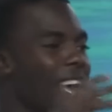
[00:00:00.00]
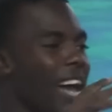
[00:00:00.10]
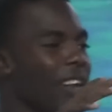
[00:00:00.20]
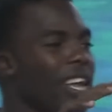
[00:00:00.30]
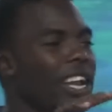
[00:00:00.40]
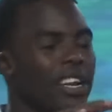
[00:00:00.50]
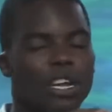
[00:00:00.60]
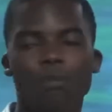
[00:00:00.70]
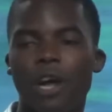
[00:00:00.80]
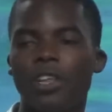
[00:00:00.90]
they had, he had a
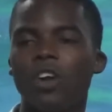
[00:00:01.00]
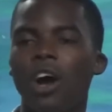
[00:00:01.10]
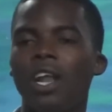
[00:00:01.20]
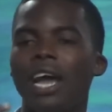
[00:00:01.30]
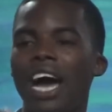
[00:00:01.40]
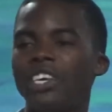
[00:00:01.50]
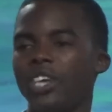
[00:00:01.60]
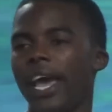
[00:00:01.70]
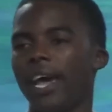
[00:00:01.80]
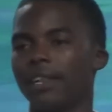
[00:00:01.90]
little brother called
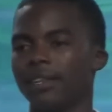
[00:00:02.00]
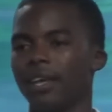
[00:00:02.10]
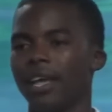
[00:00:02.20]
Asahel.